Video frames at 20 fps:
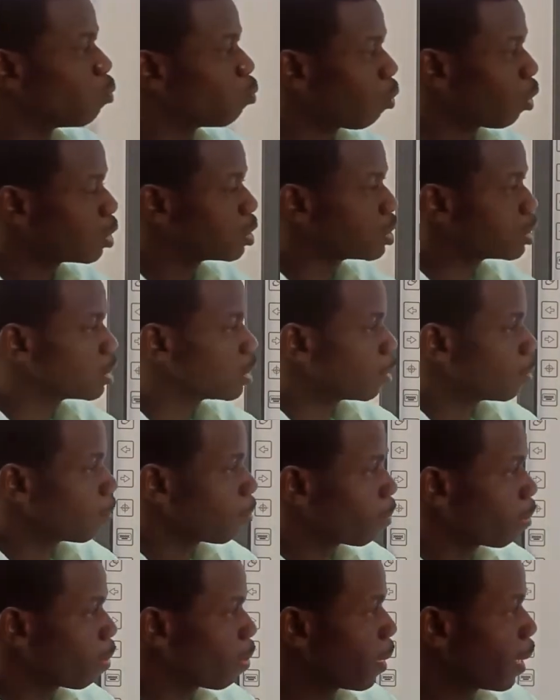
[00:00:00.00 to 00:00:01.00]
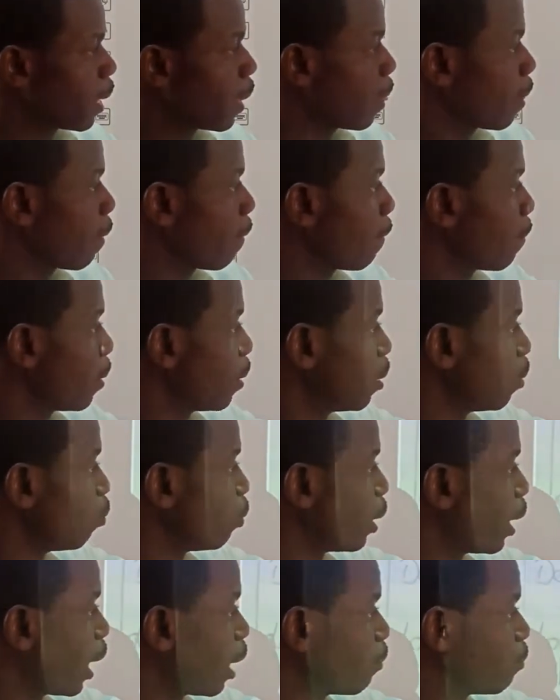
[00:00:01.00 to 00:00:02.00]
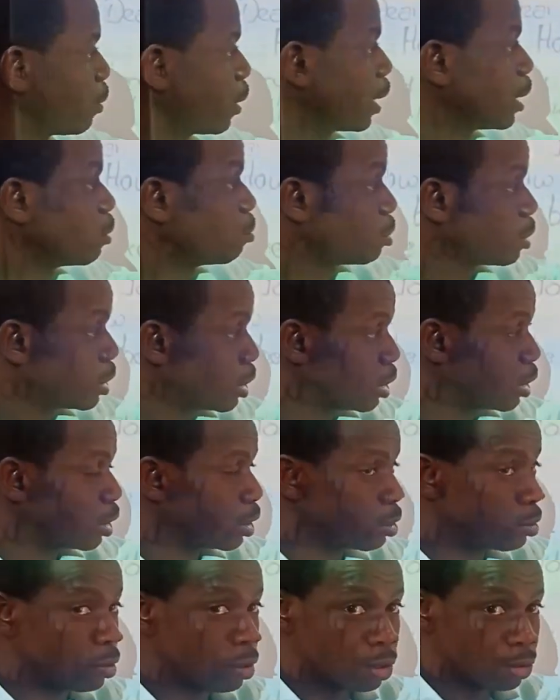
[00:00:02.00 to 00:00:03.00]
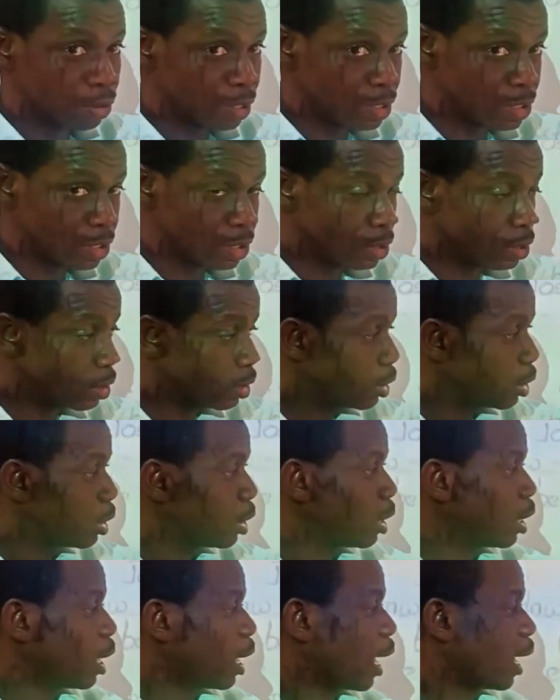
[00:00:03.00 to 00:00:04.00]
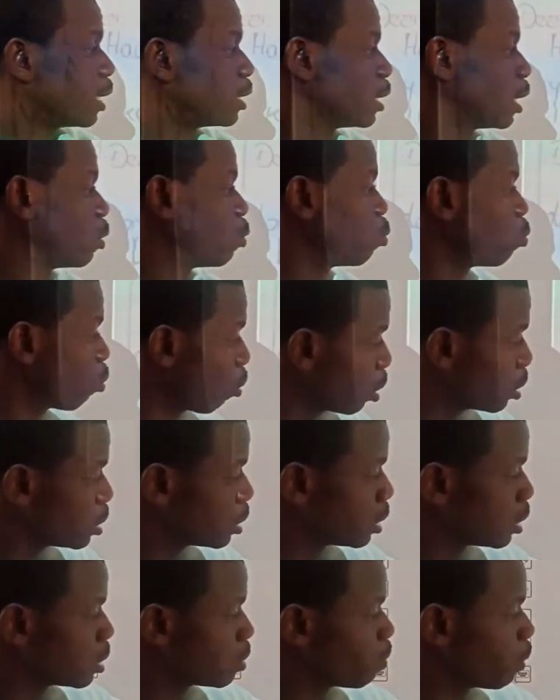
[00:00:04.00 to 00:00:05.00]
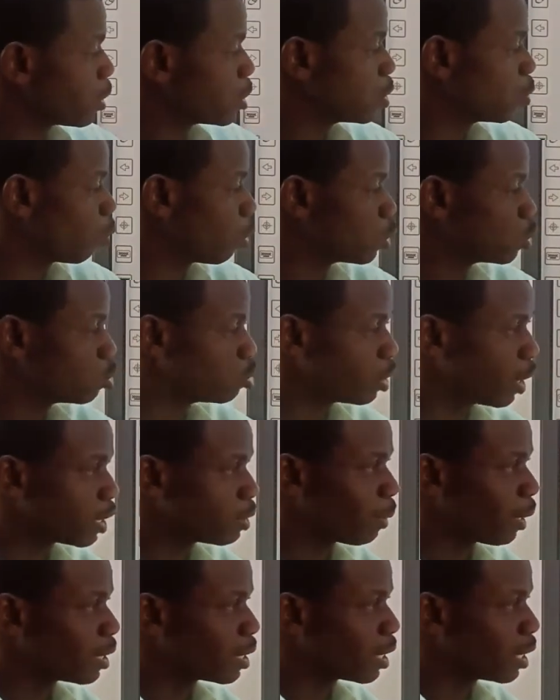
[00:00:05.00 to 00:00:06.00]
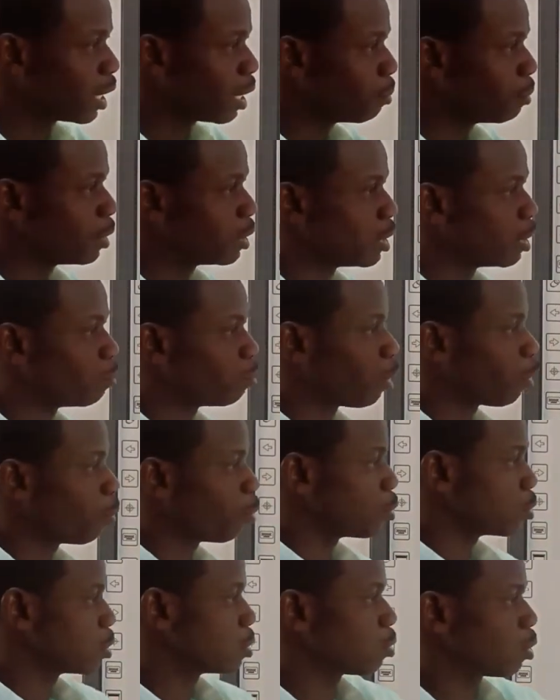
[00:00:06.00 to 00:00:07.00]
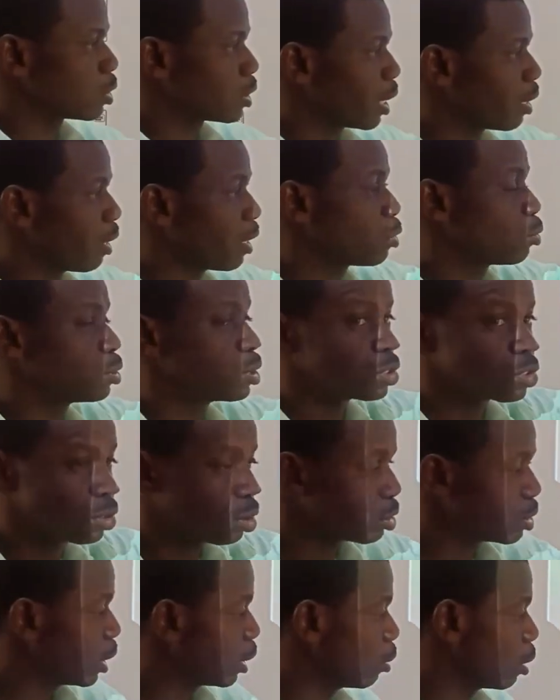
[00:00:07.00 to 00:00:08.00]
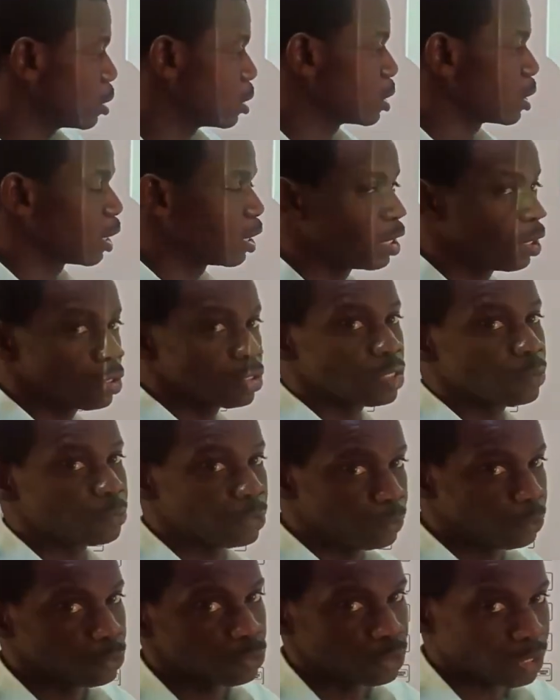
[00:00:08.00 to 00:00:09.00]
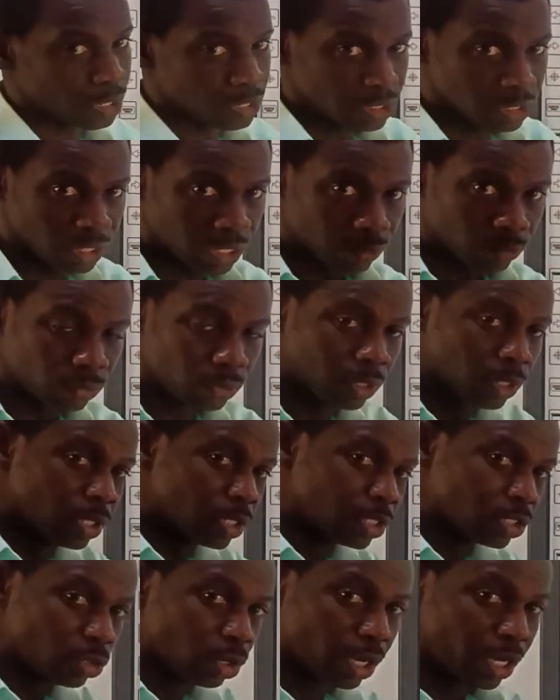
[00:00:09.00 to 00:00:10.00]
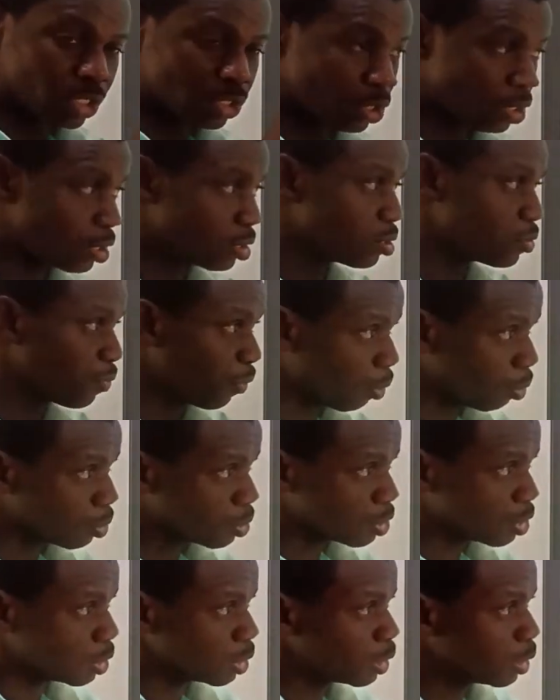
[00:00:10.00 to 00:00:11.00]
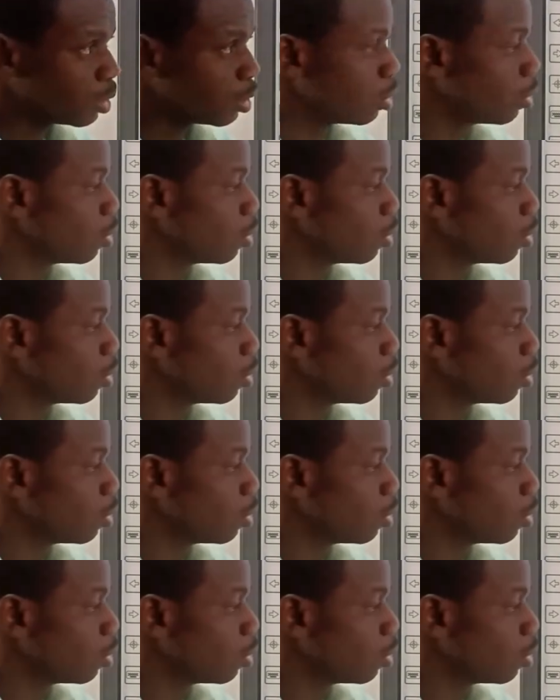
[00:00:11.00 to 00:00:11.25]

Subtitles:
what we have here at the beginning already, and then what this person wants to write by claiming the purpose, because I write to discuss, now you're still telling us the purpose. You can see now the organization is faulty.